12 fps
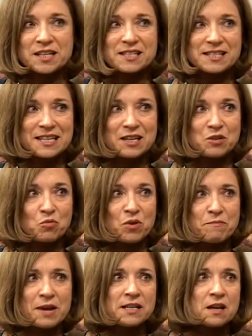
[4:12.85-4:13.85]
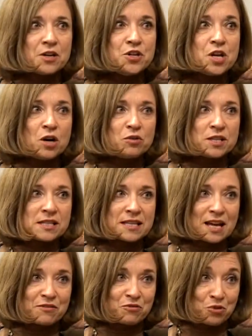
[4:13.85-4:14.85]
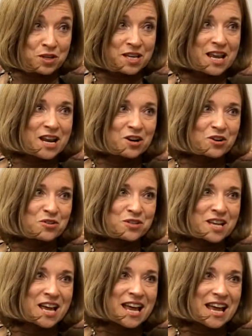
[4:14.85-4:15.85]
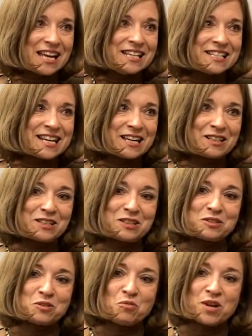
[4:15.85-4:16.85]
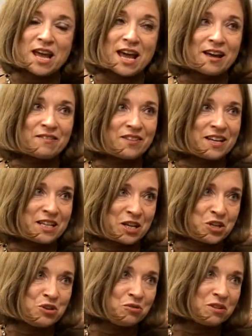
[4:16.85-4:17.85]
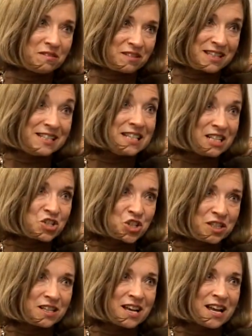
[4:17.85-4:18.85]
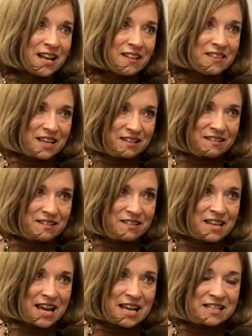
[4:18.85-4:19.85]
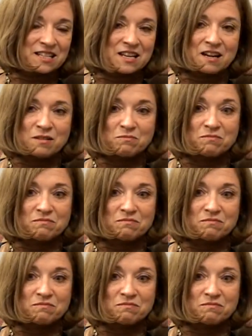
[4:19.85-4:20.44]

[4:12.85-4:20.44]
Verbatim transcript: extent, we may not notice that for years until we have an acute condition that, that, um,